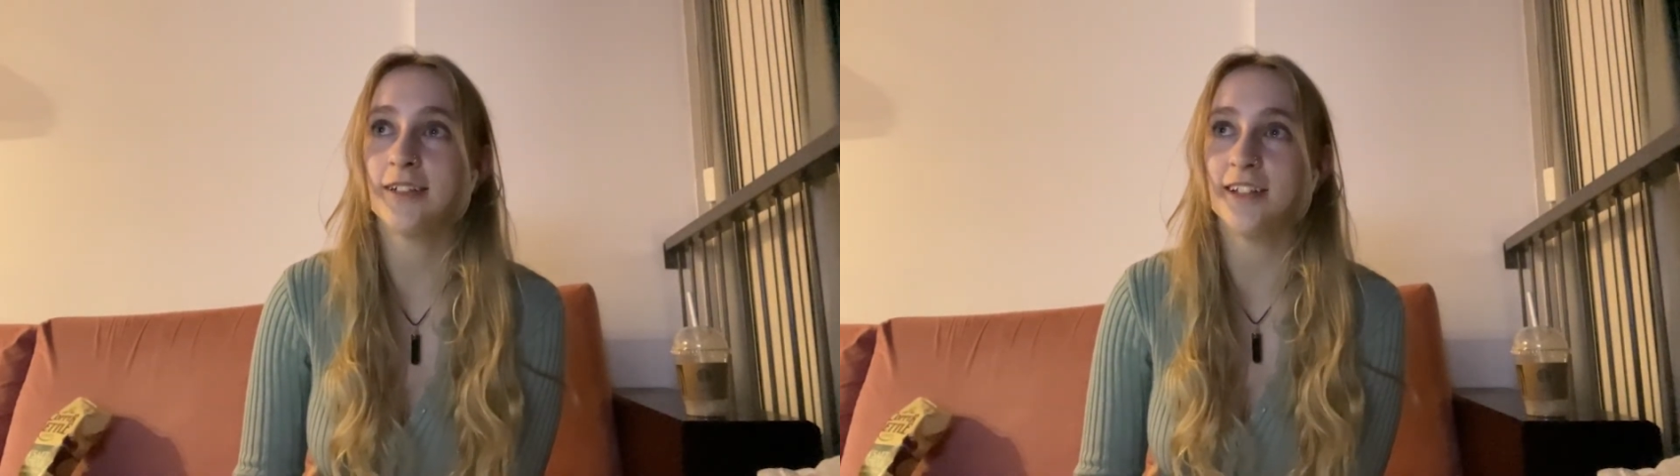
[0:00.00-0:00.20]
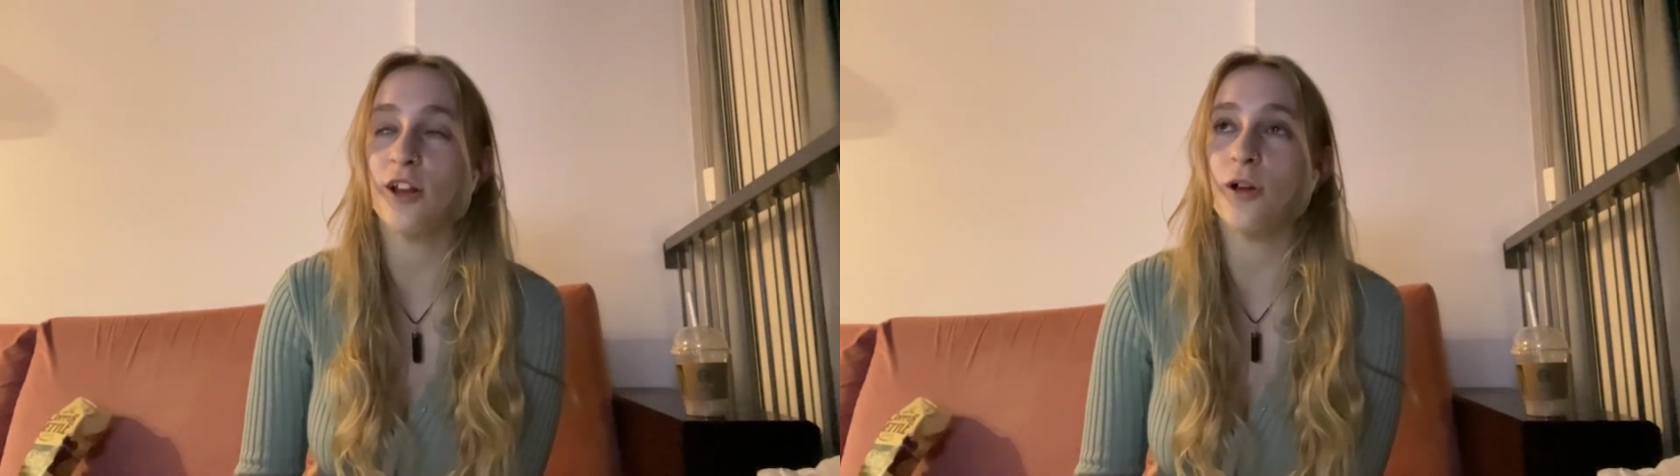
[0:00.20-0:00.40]

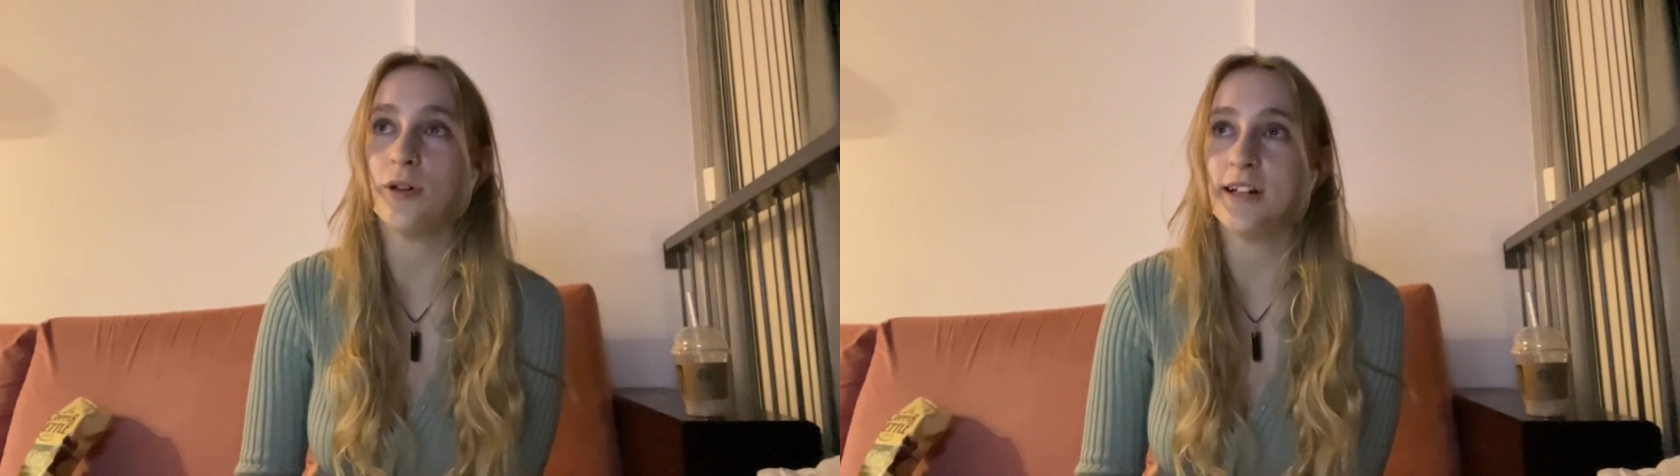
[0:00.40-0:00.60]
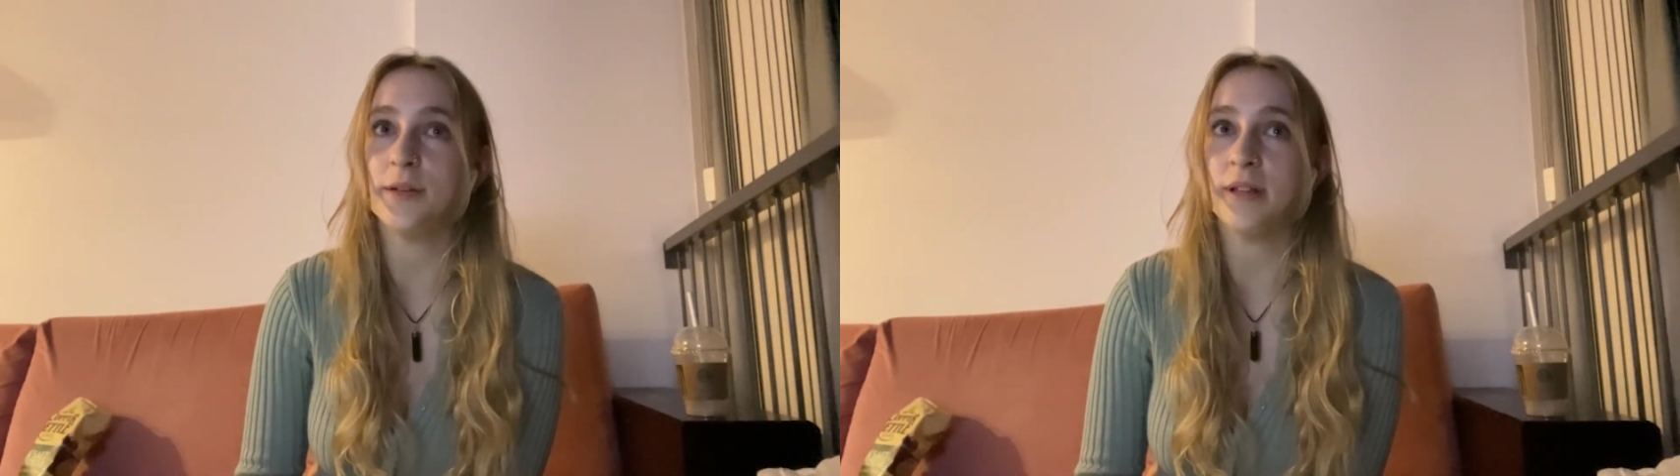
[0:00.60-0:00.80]
The
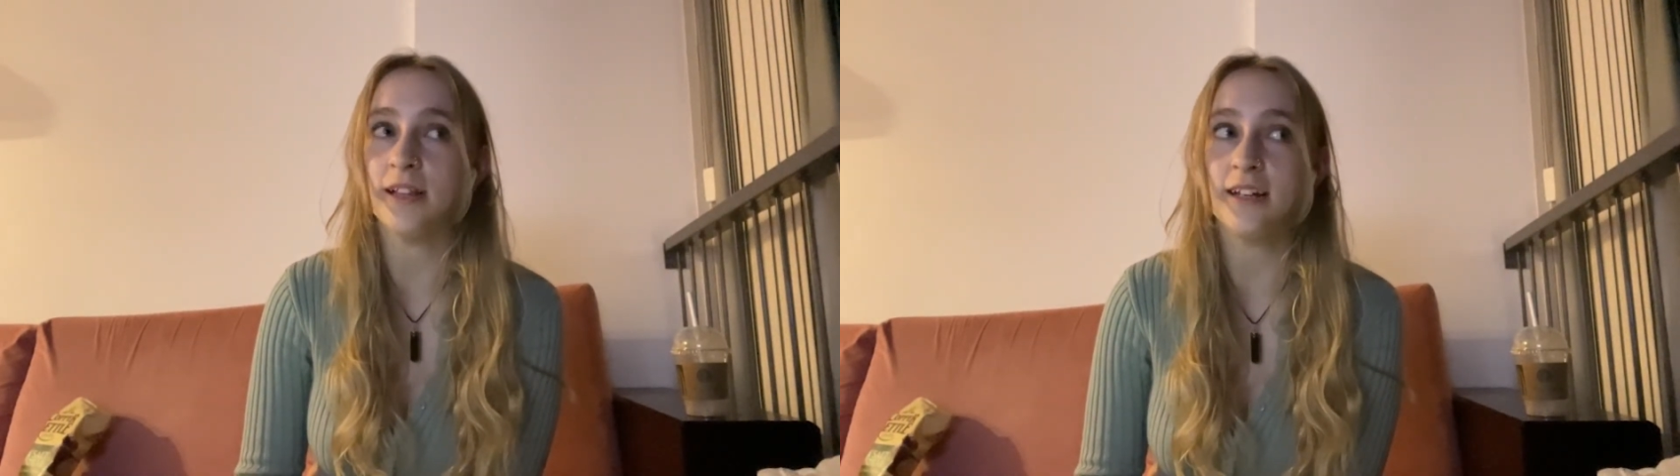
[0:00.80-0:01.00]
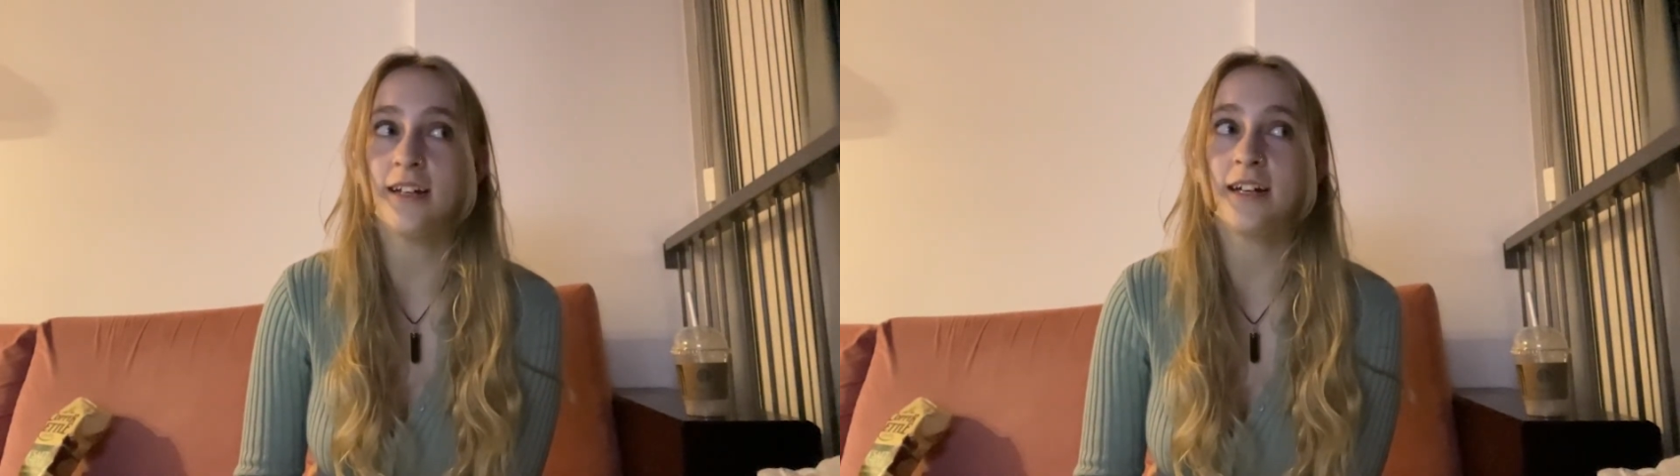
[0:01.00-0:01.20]
Lola and the
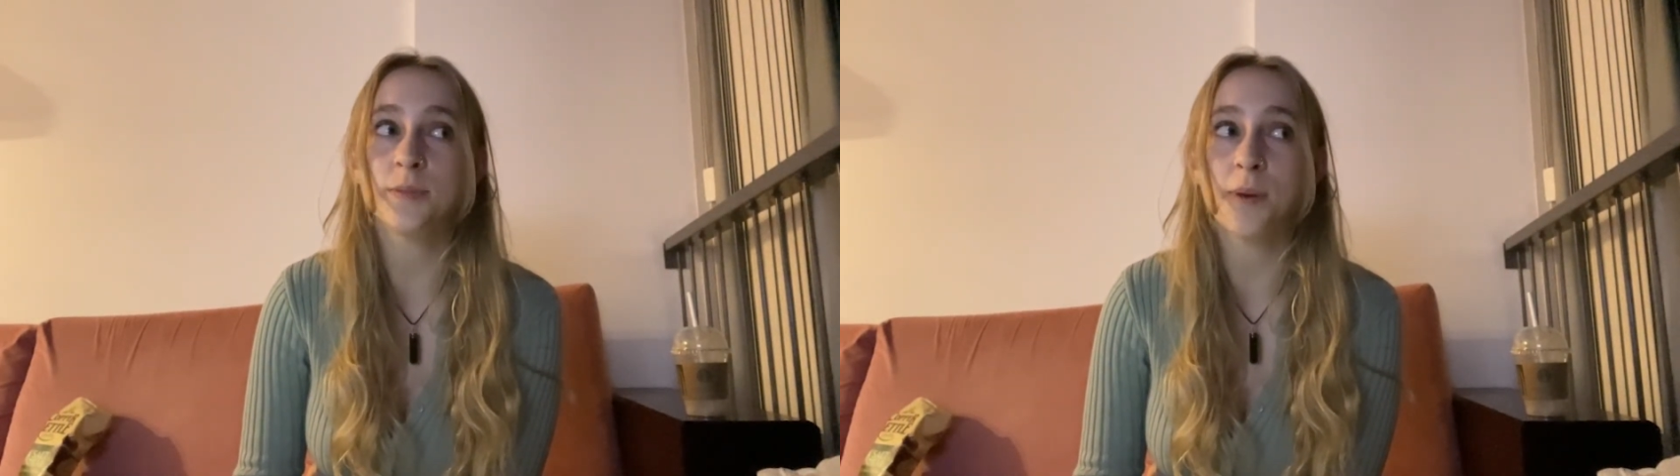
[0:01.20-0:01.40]
Millionaires,